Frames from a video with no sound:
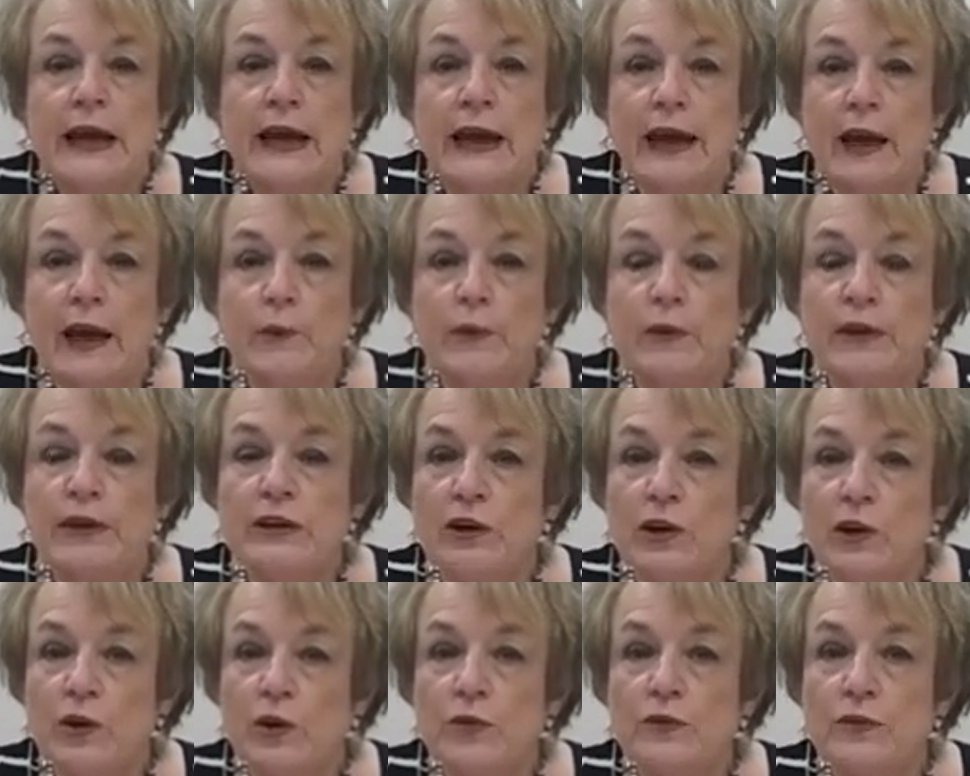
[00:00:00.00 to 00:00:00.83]
And we
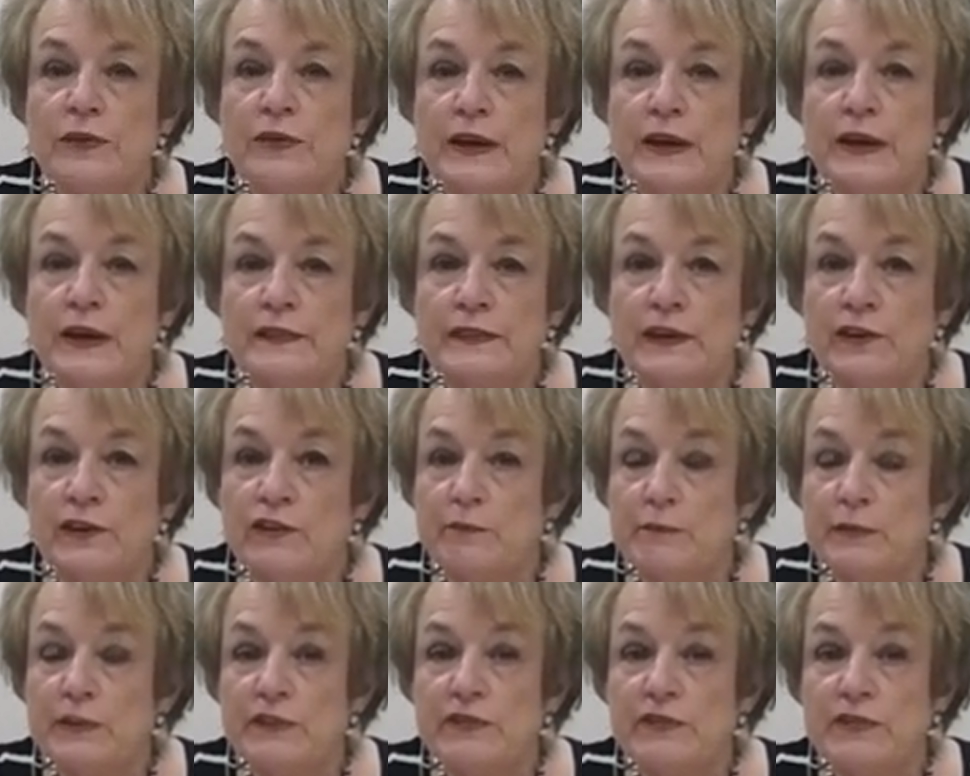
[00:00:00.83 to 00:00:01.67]
know that there have
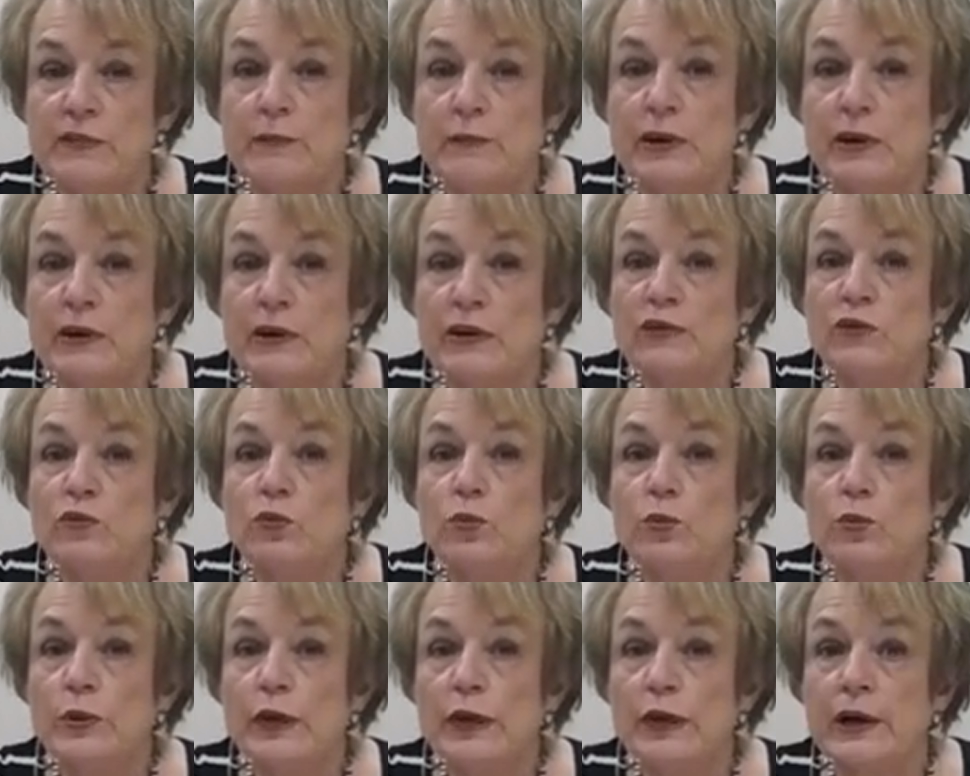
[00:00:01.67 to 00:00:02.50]
been some areas
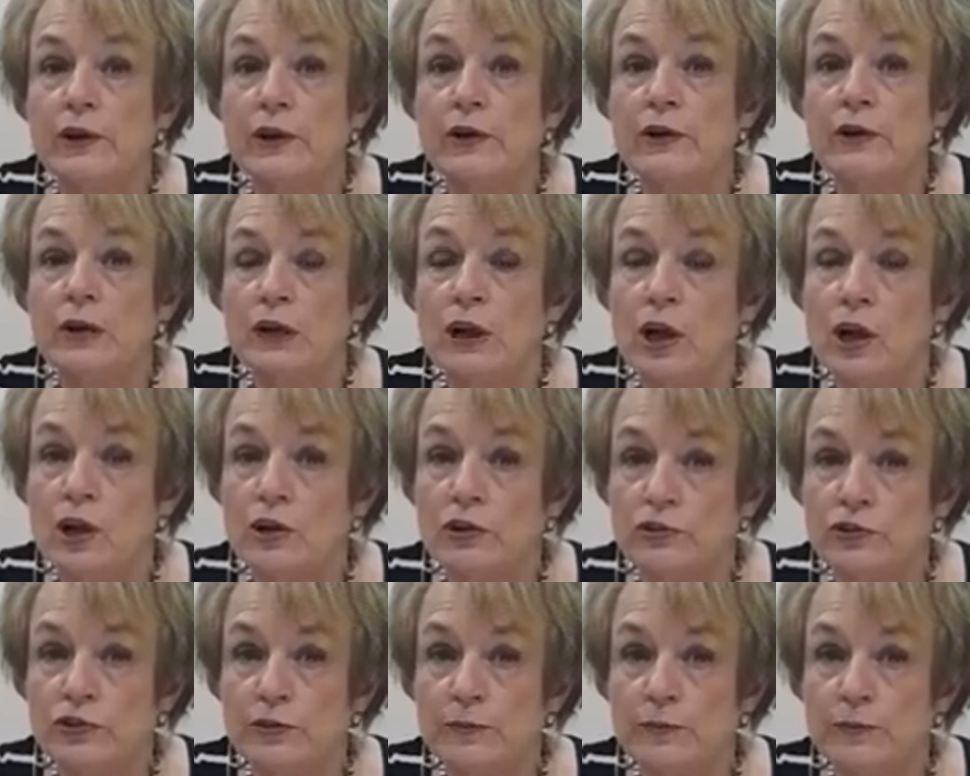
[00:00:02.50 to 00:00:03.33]
where
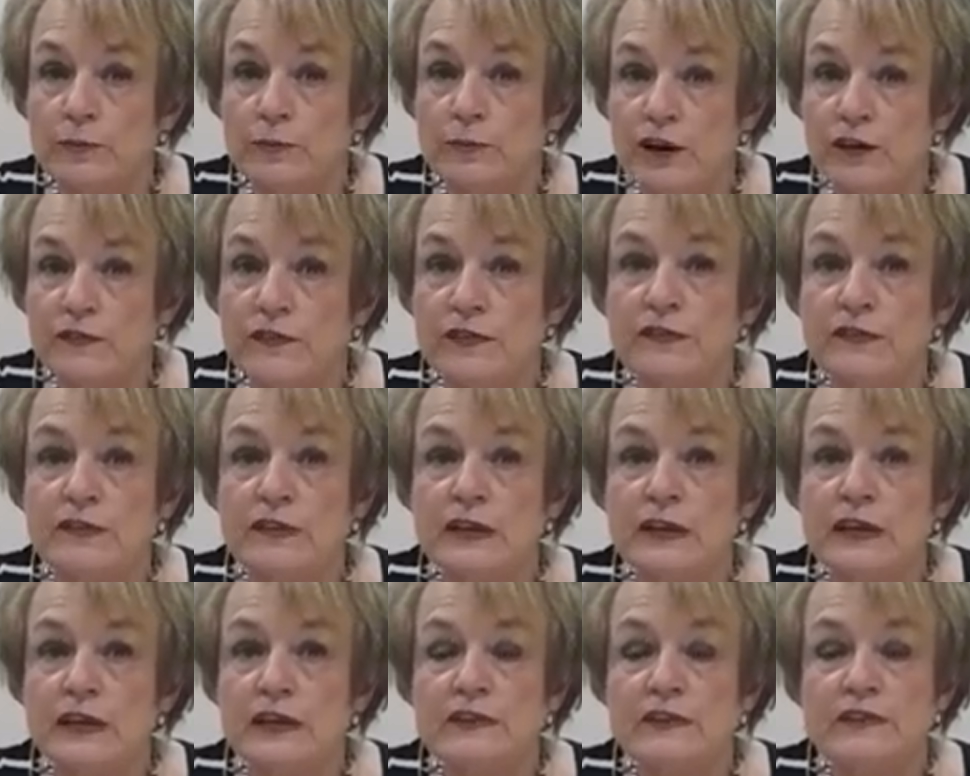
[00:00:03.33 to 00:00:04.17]
long-term care
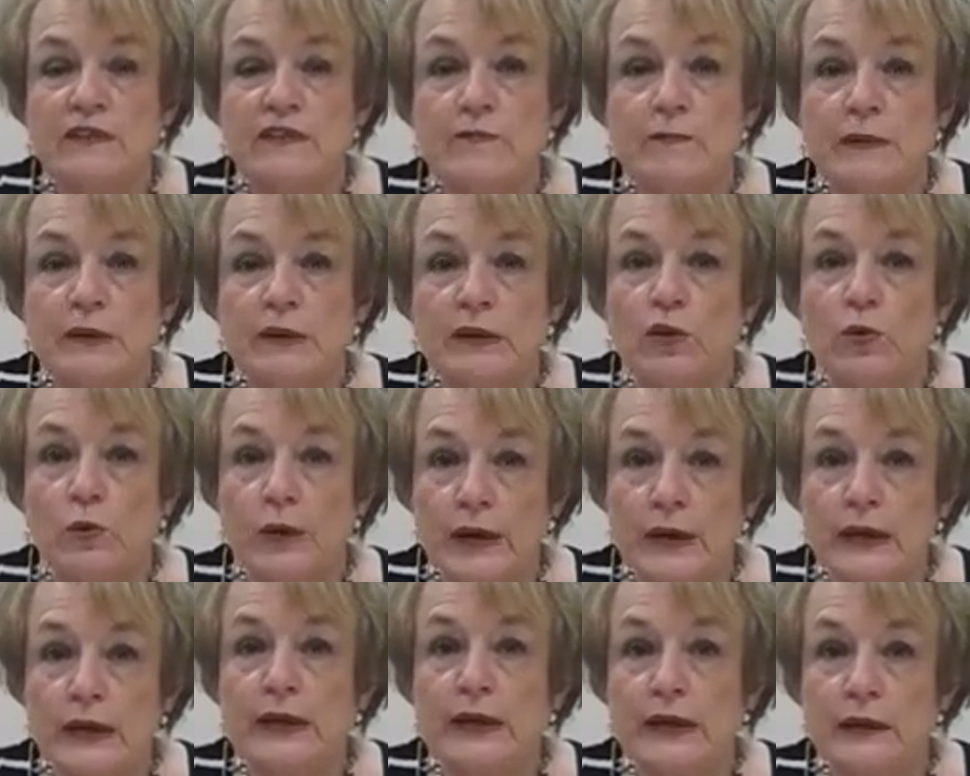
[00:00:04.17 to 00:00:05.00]
facilities have been
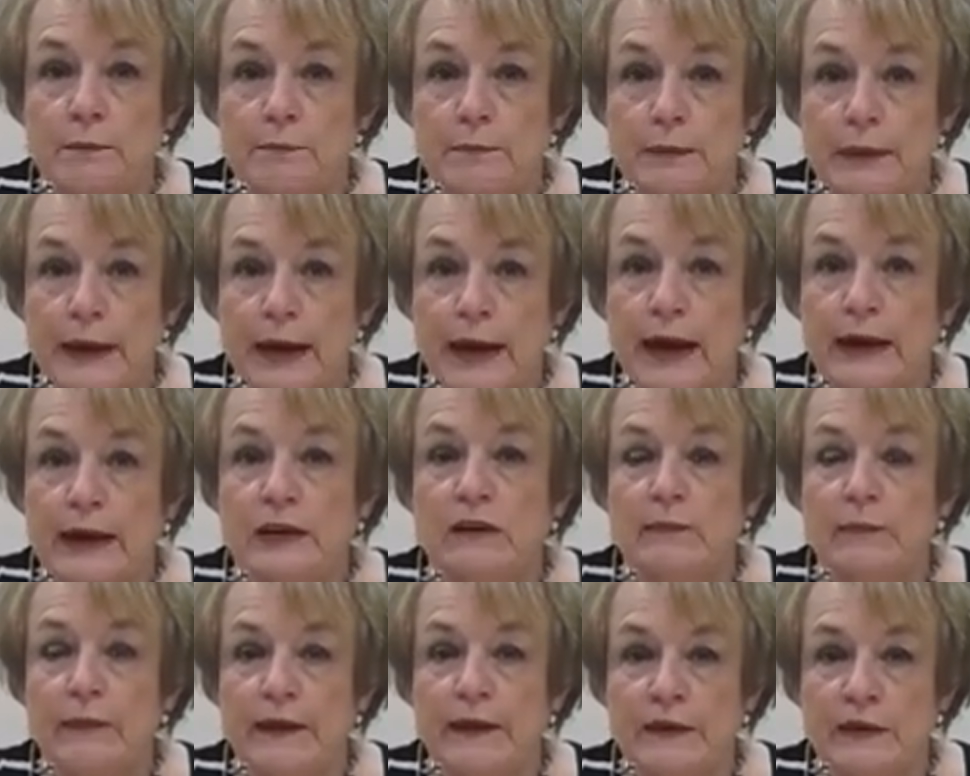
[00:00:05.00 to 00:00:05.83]
greatly
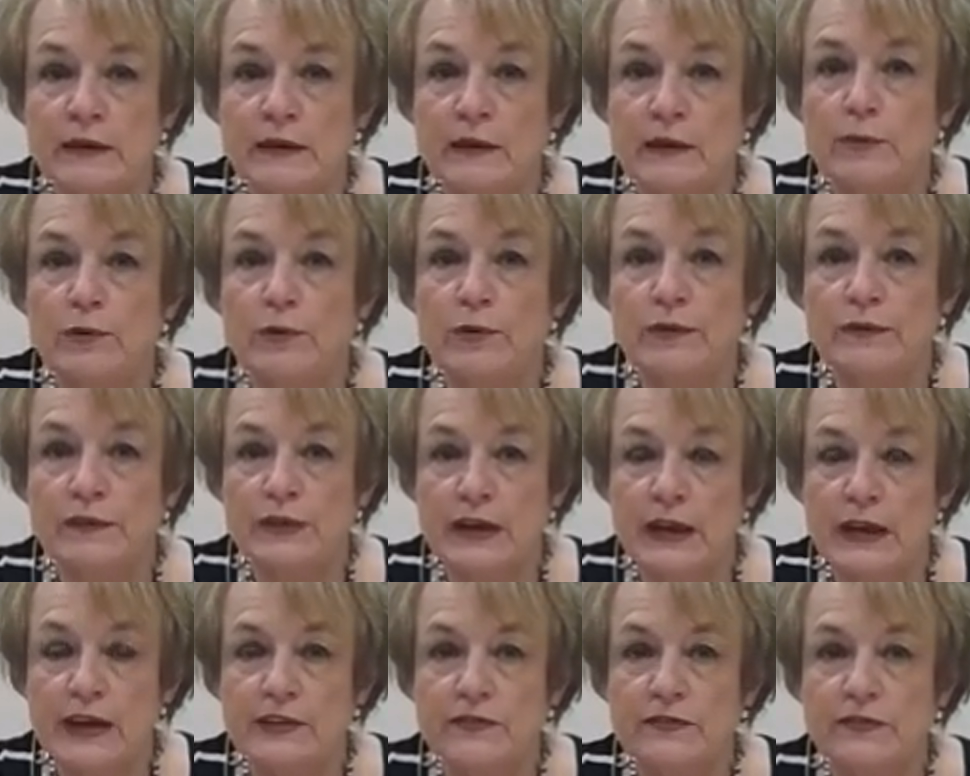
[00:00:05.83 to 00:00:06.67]
impacted by the number of
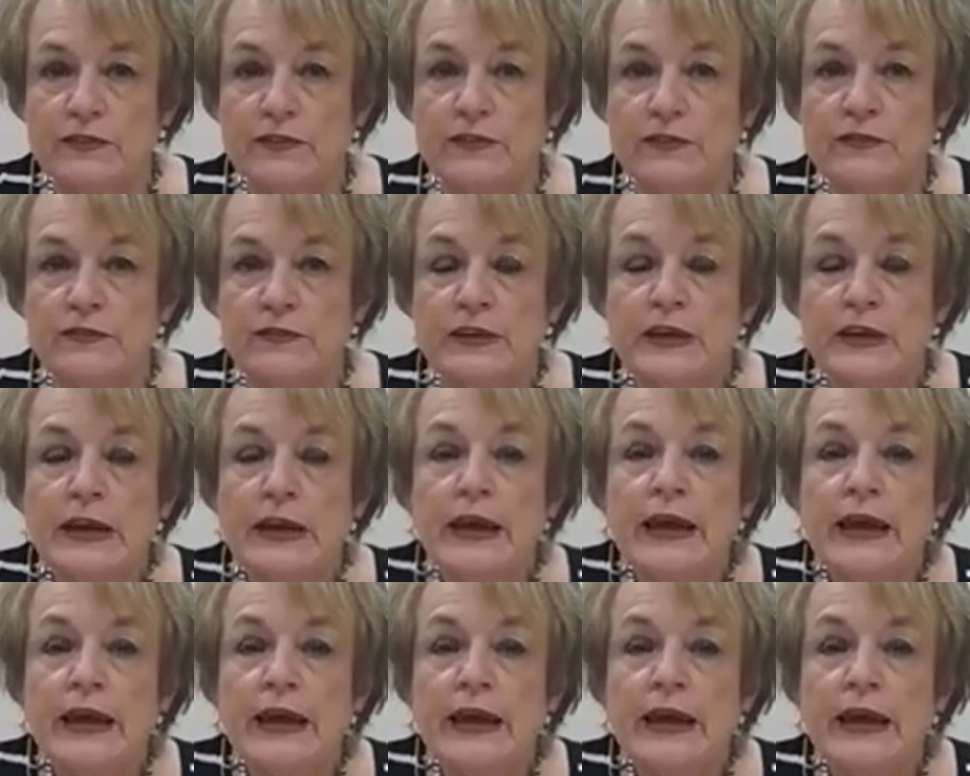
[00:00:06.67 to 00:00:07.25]
cases.